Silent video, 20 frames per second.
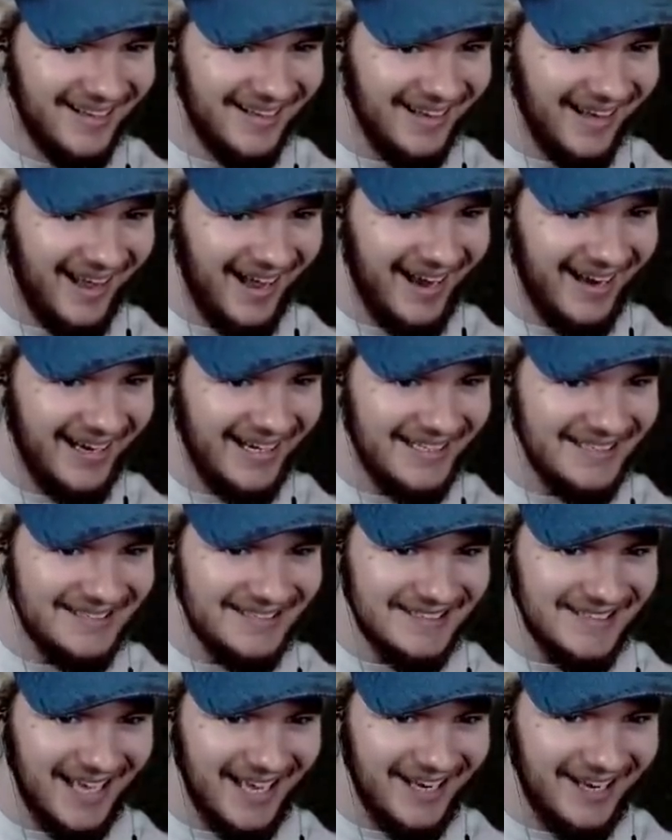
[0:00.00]
like, he's
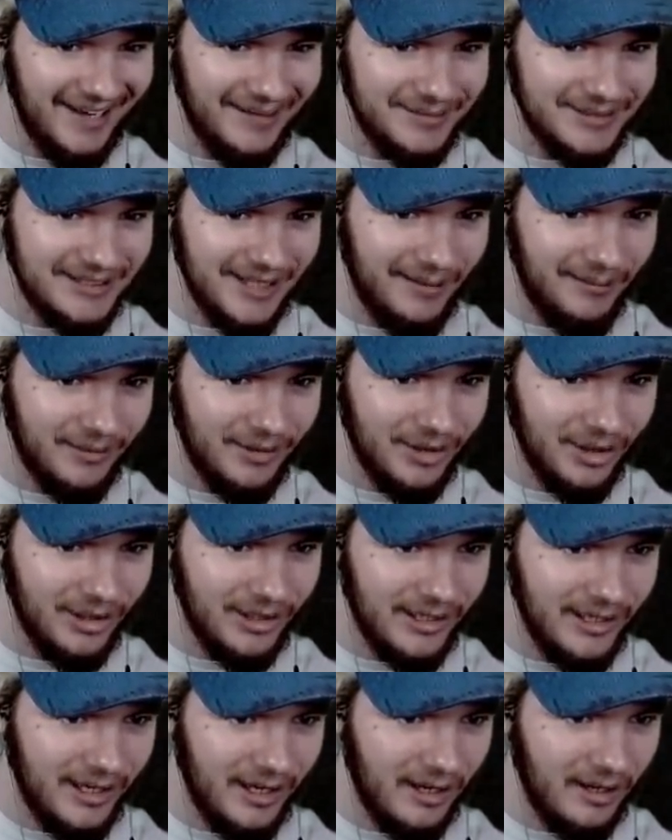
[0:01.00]
setting up something
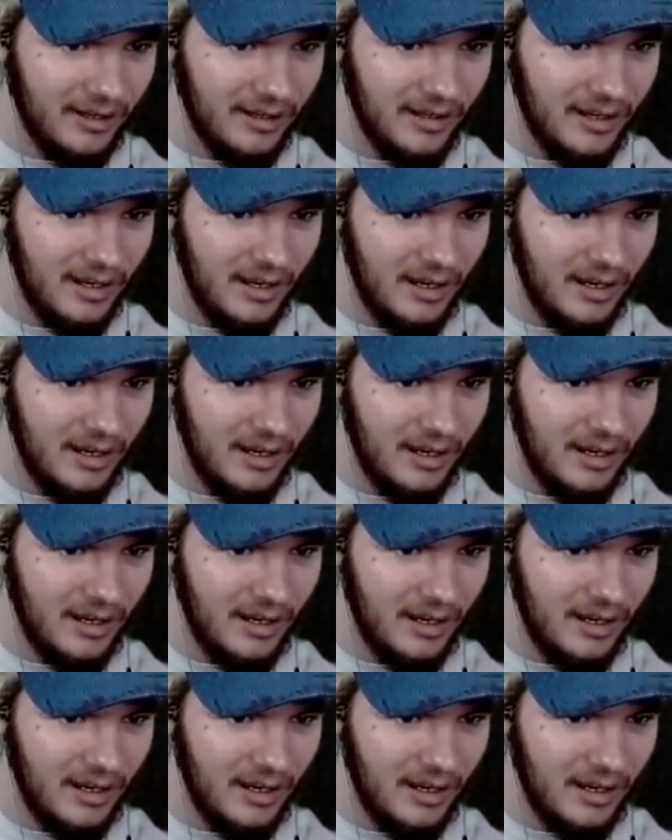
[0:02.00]
good here.